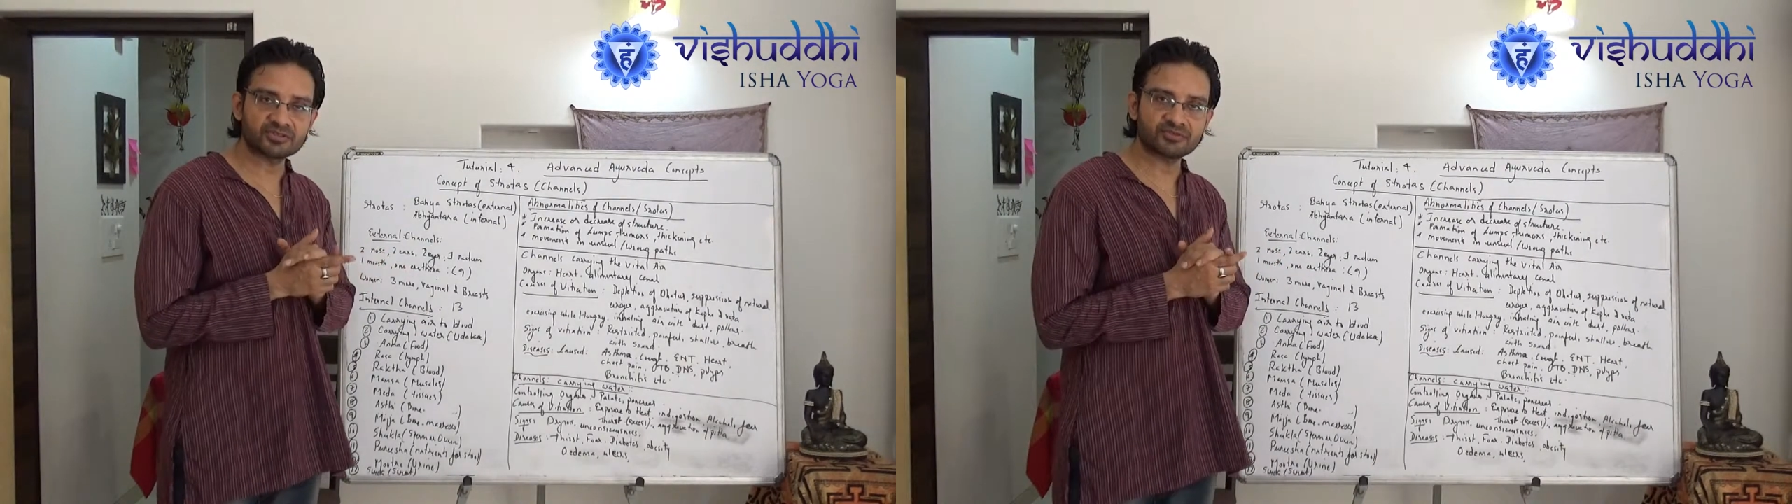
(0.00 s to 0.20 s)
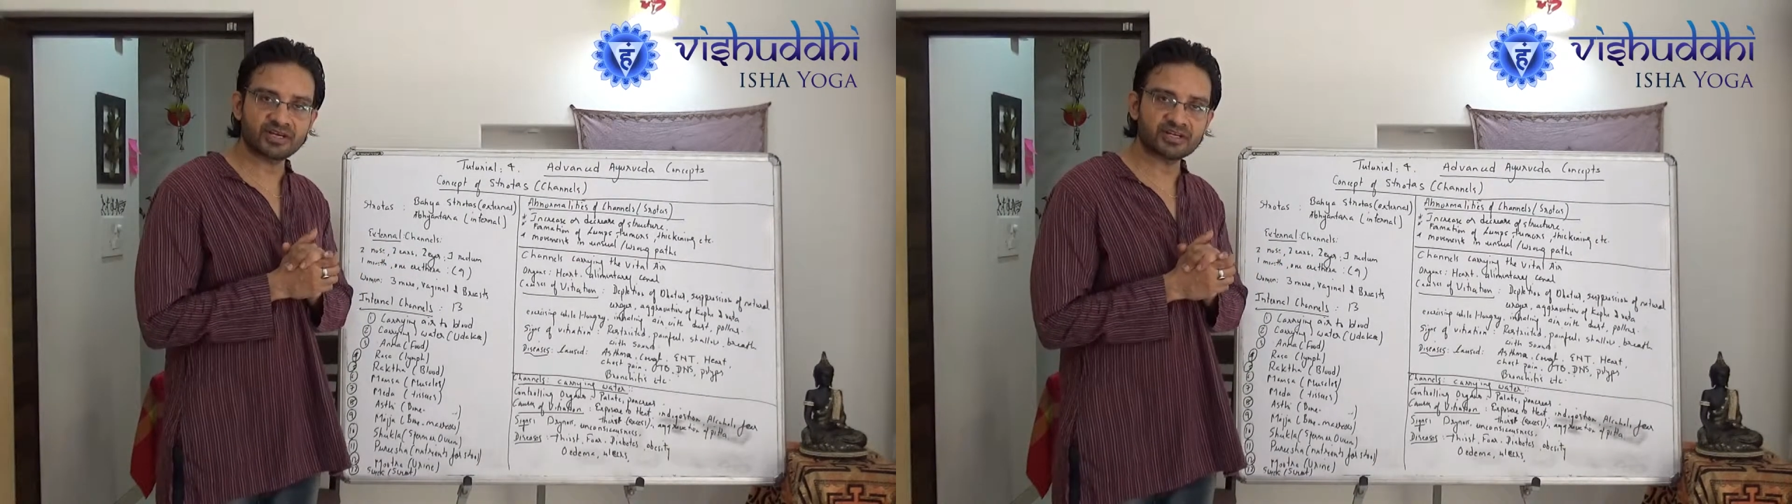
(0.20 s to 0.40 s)

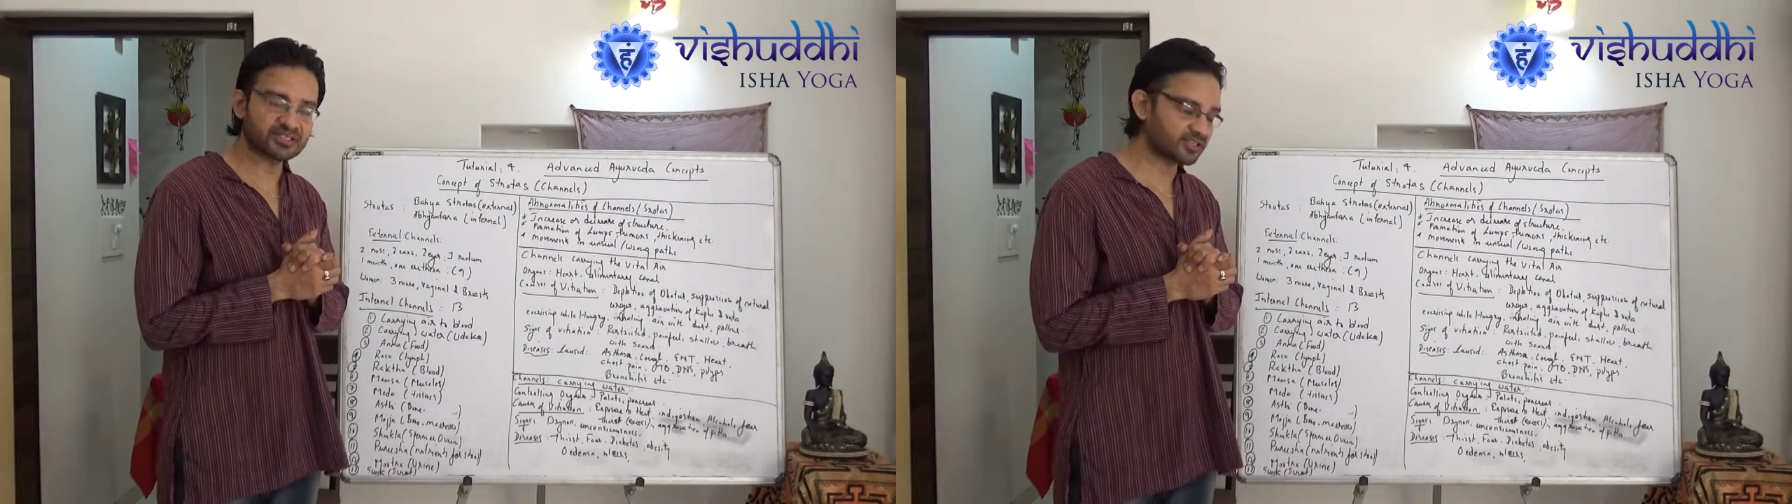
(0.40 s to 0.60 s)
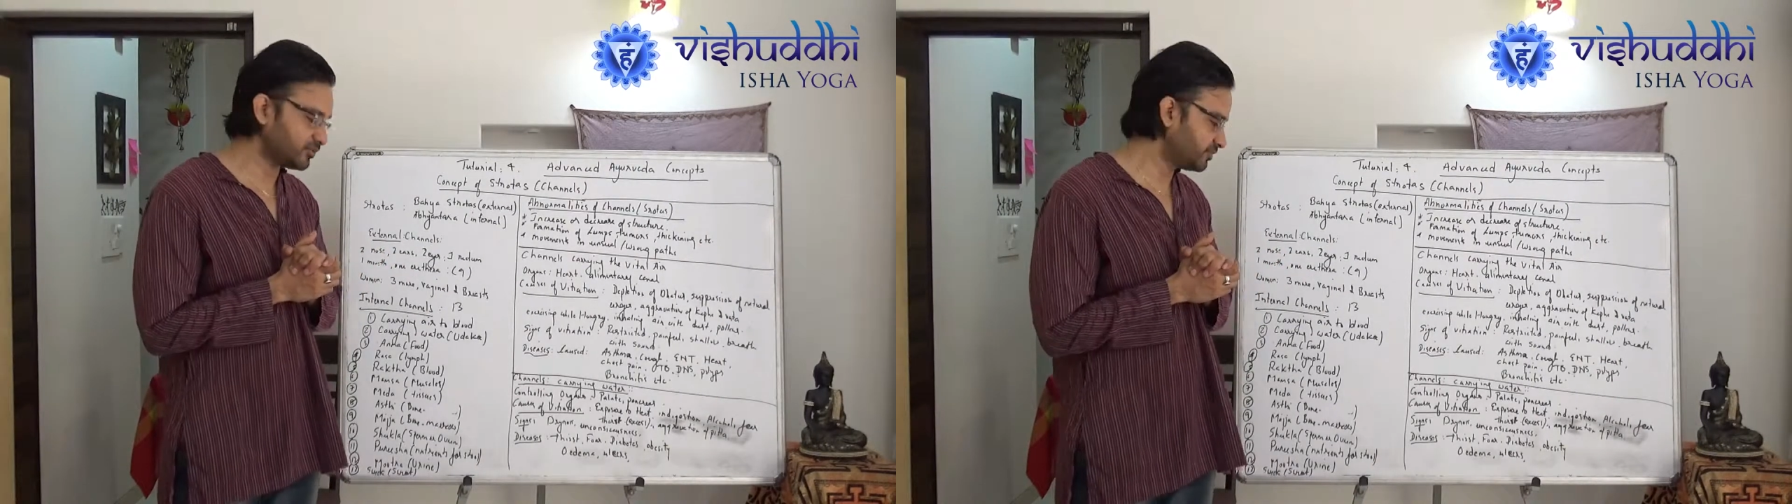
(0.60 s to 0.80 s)
so that is
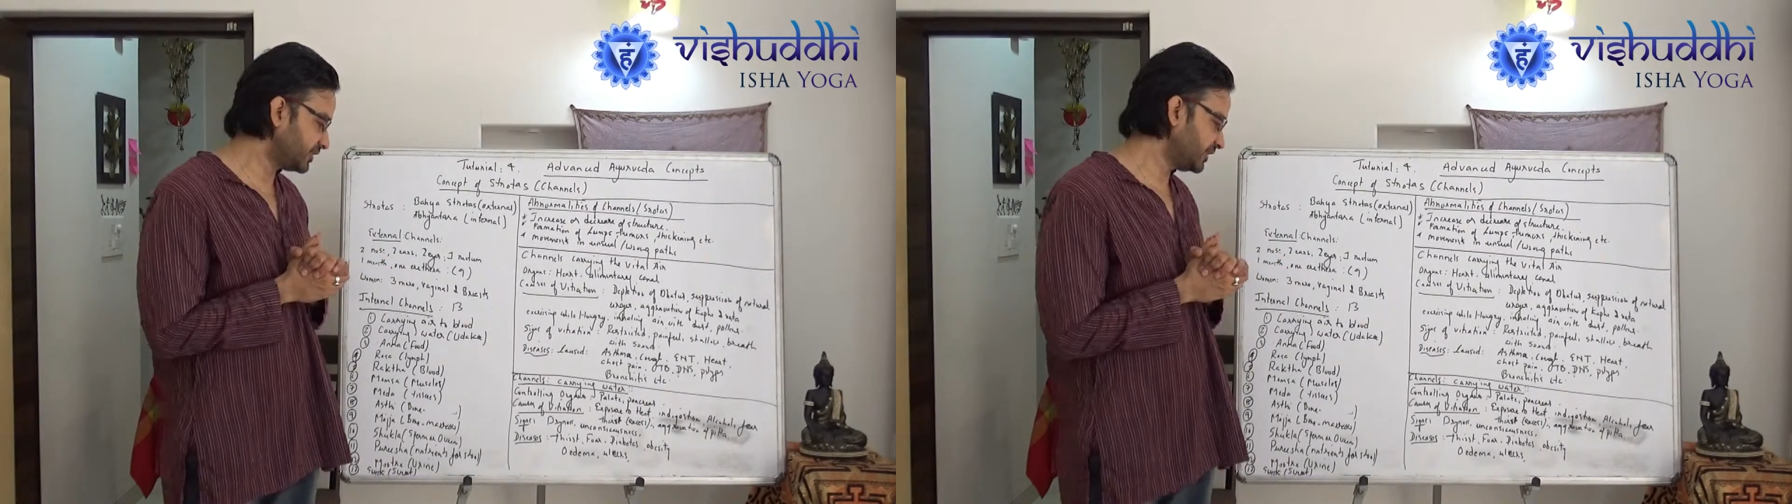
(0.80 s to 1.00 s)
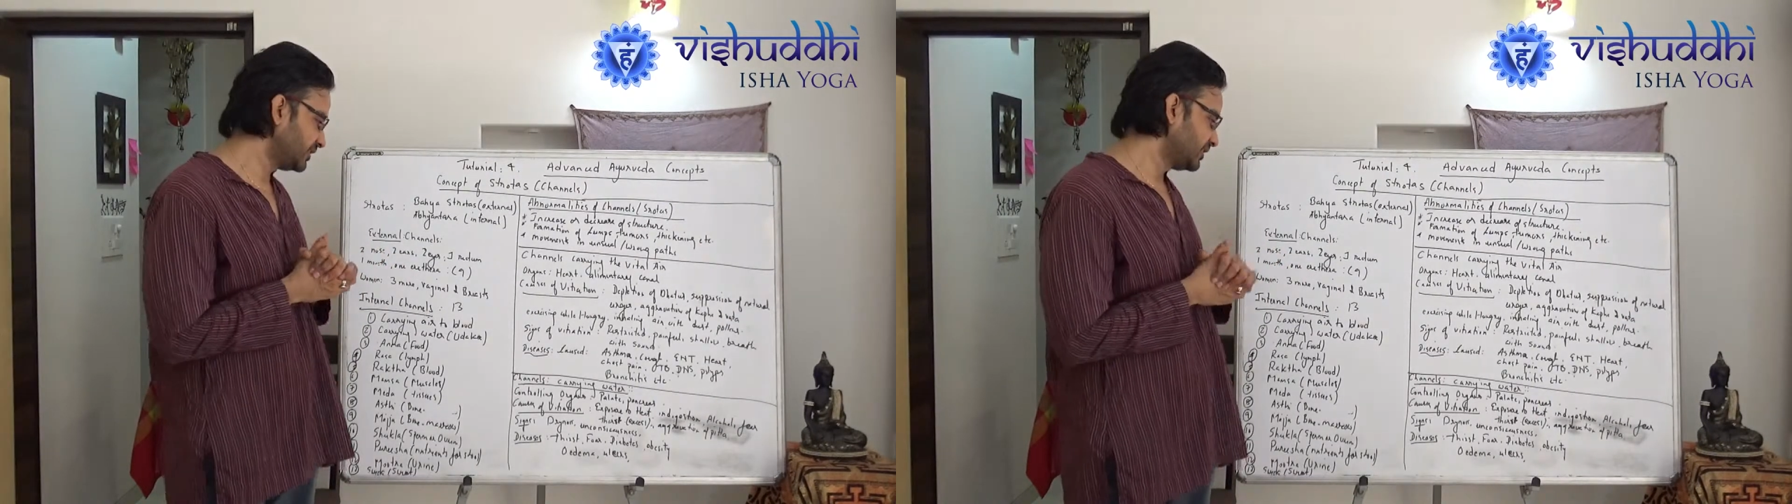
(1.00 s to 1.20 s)
the opening.